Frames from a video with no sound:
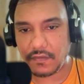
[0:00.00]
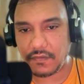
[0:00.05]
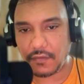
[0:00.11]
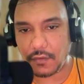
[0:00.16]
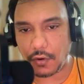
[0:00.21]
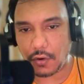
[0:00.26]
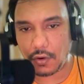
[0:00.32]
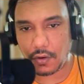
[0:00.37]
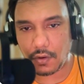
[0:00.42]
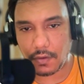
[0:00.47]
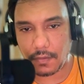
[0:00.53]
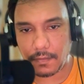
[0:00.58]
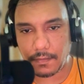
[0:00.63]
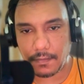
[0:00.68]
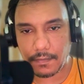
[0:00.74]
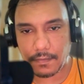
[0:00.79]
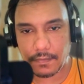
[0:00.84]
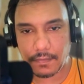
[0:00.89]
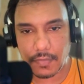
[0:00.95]

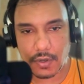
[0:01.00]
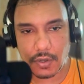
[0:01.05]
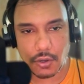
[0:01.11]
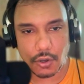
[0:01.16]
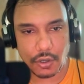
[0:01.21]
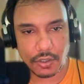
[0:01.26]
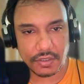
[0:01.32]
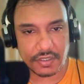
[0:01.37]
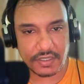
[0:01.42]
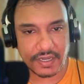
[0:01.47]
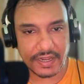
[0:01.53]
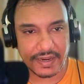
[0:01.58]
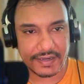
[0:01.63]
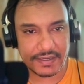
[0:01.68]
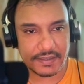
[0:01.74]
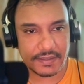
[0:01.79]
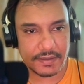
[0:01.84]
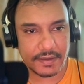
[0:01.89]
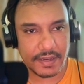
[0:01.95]
Form
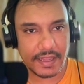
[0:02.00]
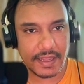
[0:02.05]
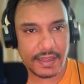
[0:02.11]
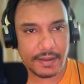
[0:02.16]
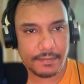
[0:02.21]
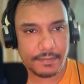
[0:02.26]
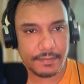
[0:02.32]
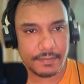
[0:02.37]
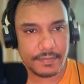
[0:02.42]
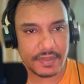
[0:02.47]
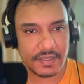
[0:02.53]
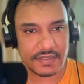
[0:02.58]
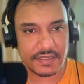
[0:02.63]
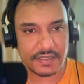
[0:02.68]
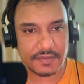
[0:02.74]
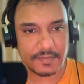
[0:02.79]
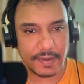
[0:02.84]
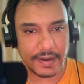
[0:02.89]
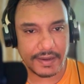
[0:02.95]
contact name.
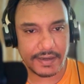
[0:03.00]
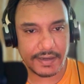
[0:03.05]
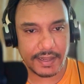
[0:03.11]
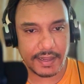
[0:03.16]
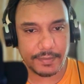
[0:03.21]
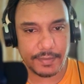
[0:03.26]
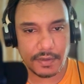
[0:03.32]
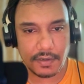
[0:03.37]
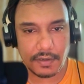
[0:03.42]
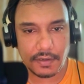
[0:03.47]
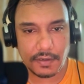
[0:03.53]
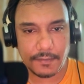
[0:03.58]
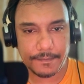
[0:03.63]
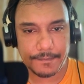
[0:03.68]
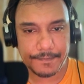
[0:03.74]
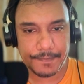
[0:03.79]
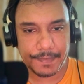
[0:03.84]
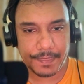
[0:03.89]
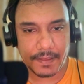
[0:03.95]
This is my table.
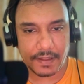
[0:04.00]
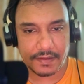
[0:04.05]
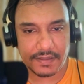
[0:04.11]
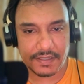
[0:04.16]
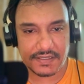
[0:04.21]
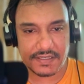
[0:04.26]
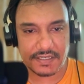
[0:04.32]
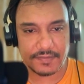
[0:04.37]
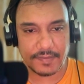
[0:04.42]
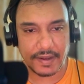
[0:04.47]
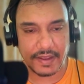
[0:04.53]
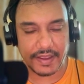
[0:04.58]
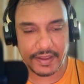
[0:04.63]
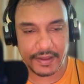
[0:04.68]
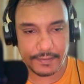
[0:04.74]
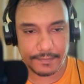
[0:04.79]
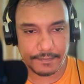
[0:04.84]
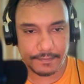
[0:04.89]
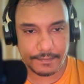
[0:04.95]
This is
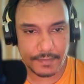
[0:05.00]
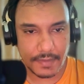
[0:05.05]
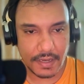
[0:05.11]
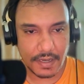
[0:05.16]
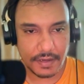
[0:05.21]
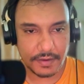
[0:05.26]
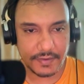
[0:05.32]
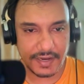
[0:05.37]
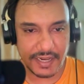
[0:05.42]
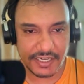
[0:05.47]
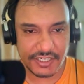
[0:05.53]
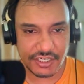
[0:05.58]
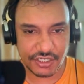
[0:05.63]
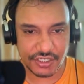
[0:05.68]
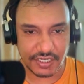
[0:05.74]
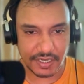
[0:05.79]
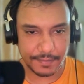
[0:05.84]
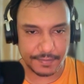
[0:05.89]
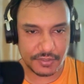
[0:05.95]
my
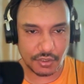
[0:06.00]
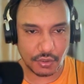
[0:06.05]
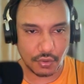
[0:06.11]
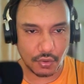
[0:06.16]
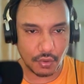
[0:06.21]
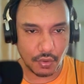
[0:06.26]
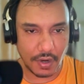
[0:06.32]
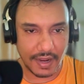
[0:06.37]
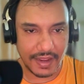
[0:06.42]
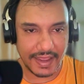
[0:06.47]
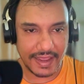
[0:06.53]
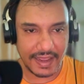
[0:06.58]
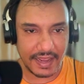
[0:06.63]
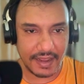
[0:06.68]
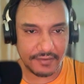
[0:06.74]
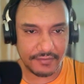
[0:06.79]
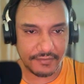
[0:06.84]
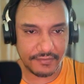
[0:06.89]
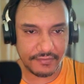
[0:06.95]
relationship. So I
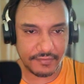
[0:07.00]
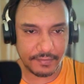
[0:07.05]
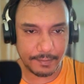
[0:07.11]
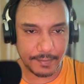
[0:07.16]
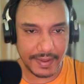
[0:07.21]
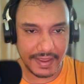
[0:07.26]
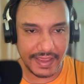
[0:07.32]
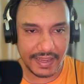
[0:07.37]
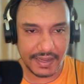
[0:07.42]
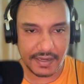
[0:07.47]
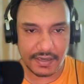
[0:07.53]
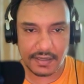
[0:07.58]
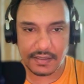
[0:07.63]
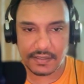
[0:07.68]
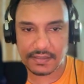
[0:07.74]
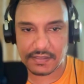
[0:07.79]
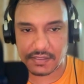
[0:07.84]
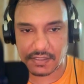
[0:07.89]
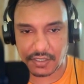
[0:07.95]
have make
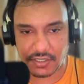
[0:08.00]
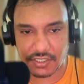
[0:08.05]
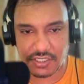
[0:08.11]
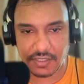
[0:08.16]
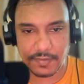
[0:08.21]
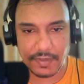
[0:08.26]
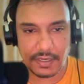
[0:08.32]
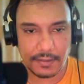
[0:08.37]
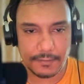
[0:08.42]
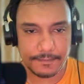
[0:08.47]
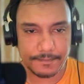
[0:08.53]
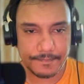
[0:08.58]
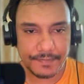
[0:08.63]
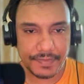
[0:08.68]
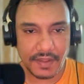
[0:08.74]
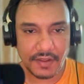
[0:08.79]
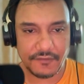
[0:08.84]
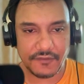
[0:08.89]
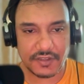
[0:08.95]
searchable.
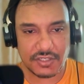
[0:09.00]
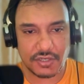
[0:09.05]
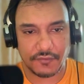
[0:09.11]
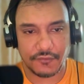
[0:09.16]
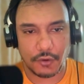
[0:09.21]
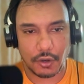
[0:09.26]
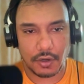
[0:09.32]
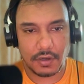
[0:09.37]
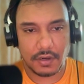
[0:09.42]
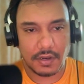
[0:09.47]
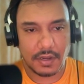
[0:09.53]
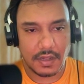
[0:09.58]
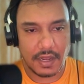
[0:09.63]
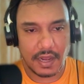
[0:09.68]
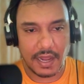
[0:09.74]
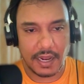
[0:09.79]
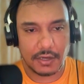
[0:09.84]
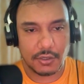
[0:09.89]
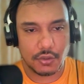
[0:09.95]
First of all,
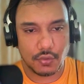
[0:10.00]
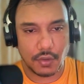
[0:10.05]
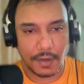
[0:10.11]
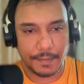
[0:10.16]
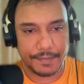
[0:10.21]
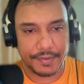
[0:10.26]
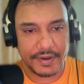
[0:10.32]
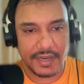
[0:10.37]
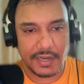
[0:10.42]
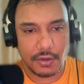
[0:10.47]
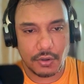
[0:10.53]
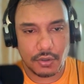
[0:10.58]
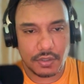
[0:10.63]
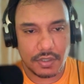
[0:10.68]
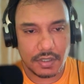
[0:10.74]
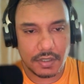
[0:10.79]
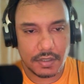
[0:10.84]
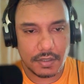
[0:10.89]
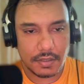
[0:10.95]
I'll do a
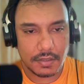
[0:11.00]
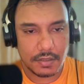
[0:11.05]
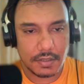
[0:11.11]
preload